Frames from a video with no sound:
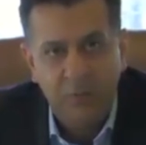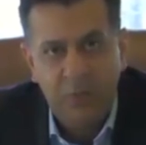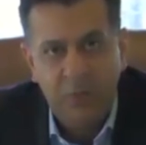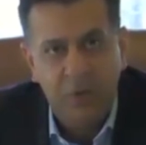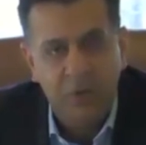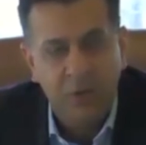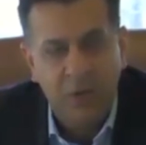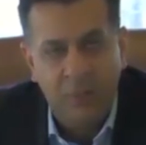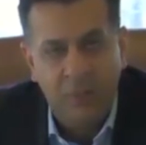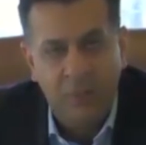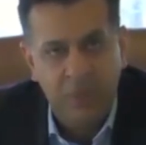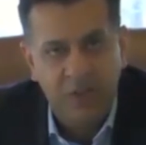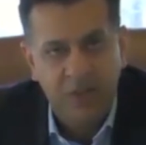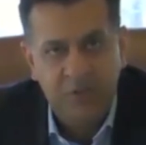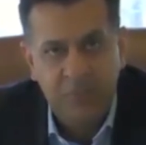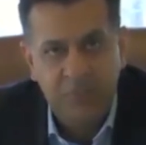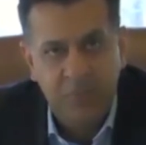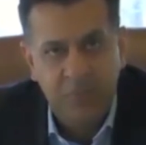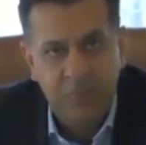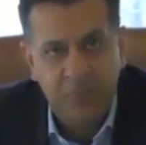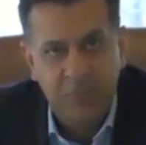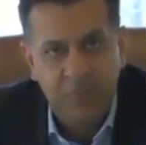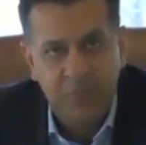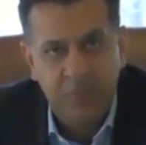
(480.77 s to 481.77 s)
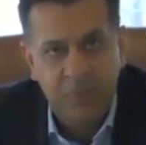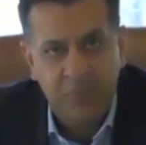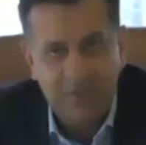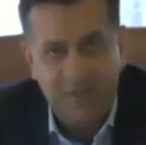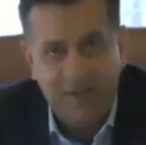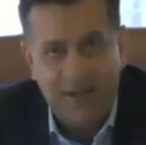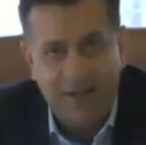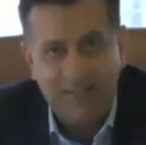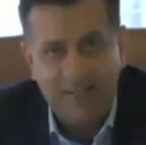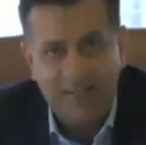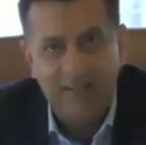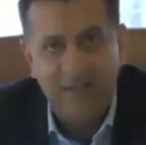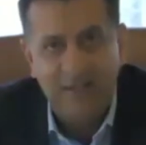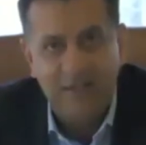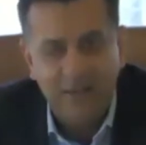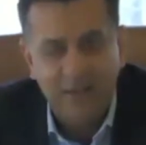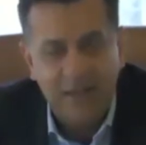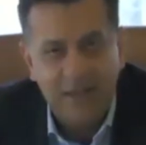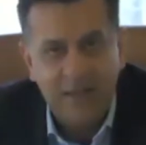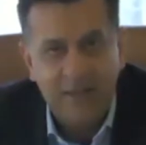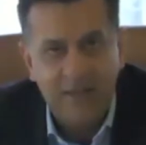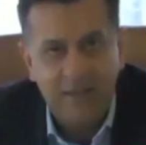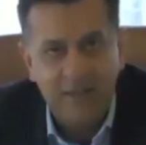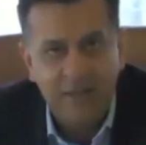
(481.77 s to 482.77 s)
more complex problems that
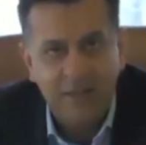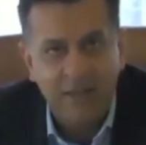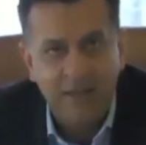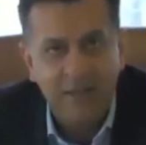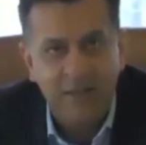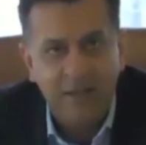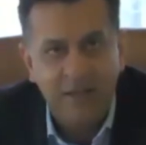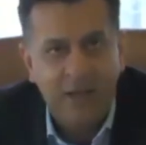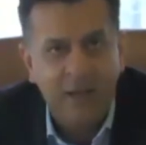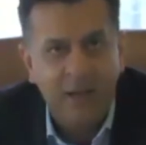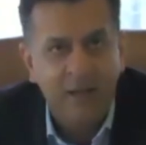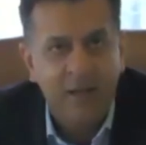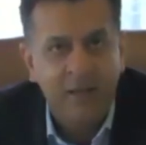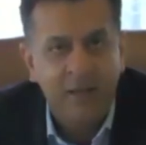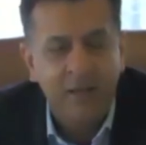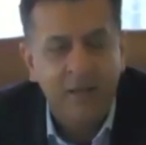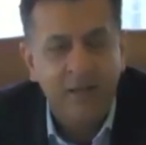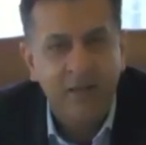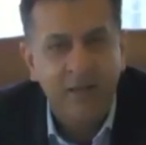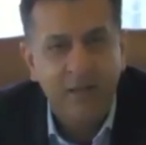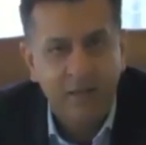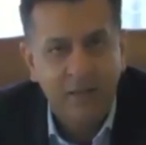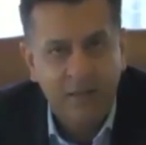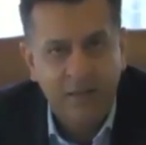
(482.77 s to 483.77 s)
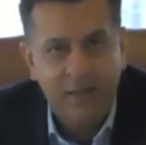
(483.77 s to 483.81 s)
accelerate the entire